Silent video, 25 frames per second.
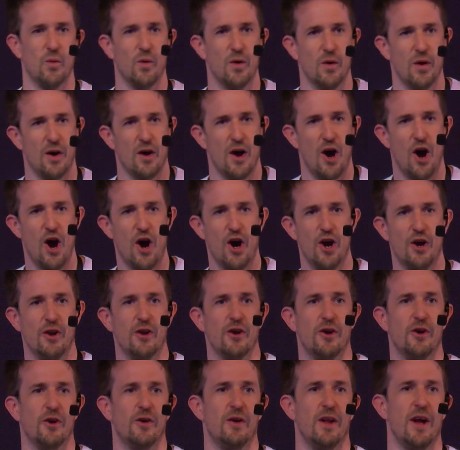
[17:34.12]
hard
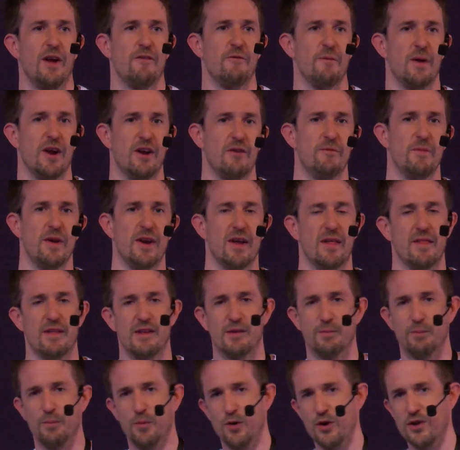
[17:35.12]
her life might have been at this
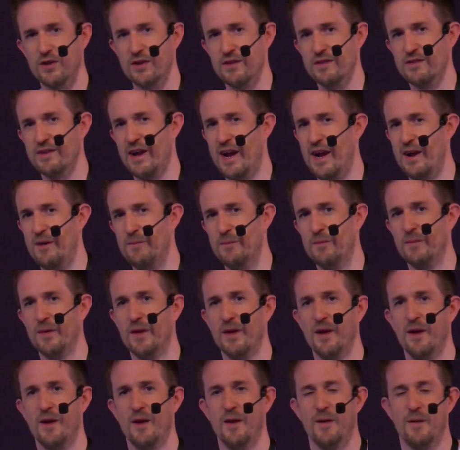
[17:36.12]
point in time.
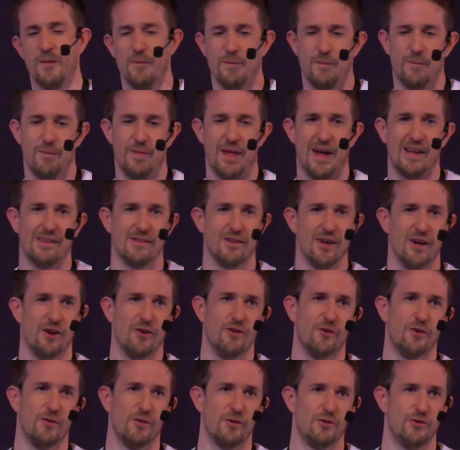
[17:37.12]
That's not
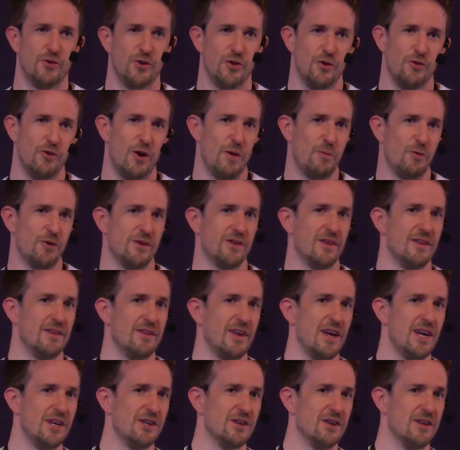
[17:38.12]
true
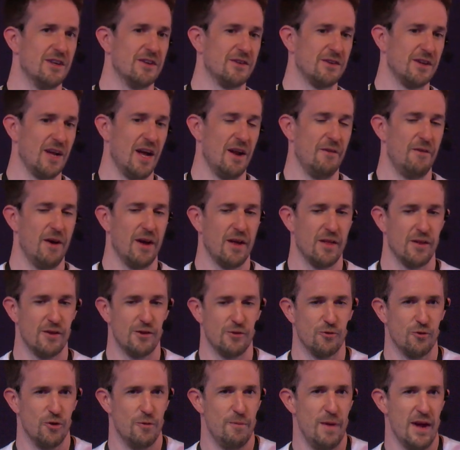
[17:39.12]
representation. It's kind of like this
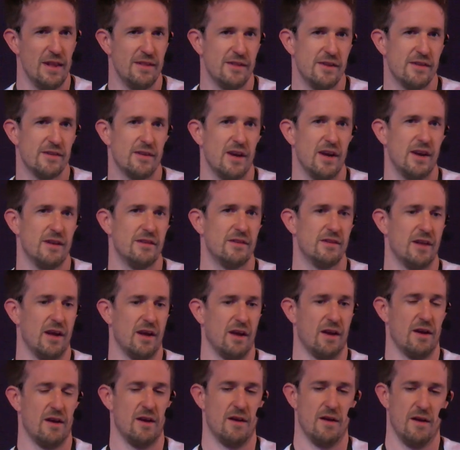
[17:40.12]
romanticized,
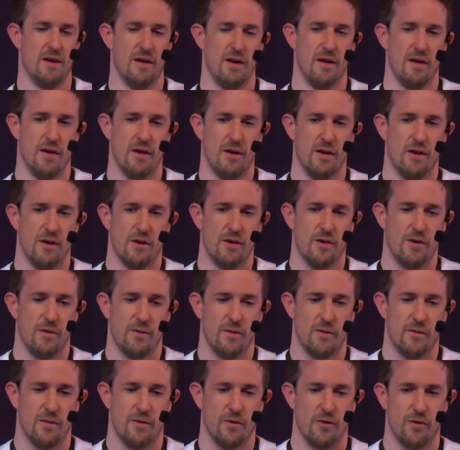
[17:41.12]
like,
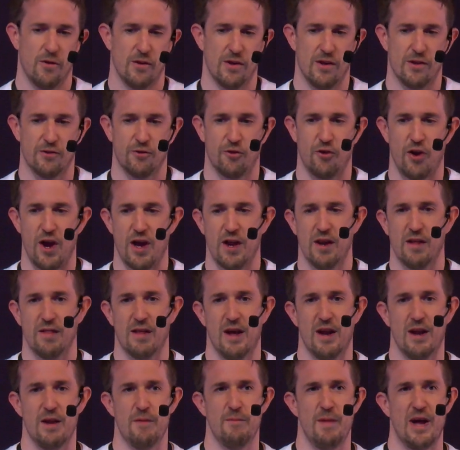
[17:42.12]
it's creating
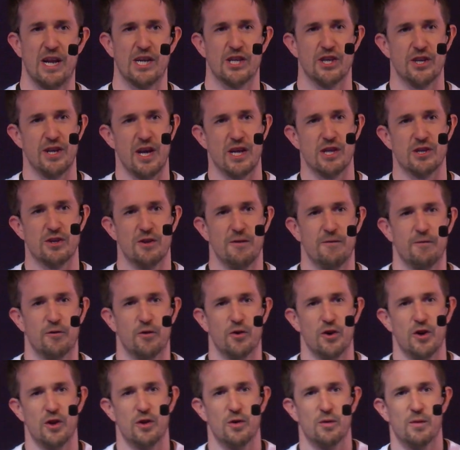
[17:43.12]
that imagination
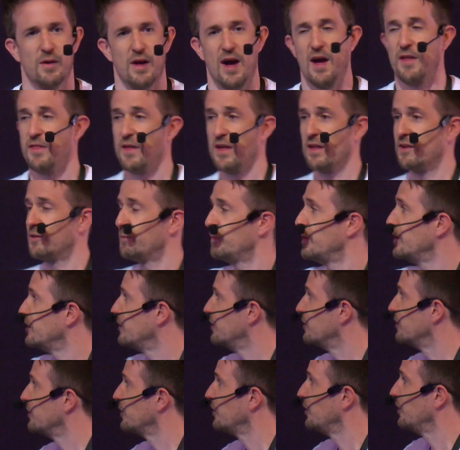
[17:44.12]
for you. I think this piece
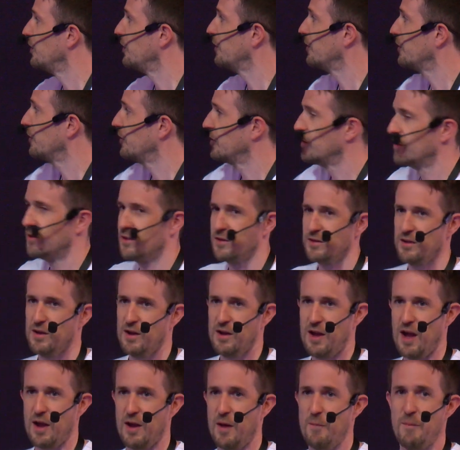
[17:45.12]
is
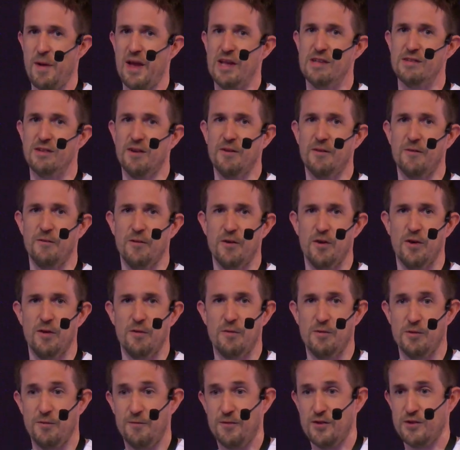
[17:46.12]
like amazing to
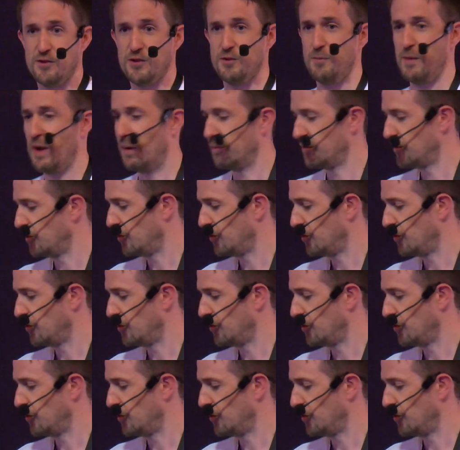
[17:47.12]
be able to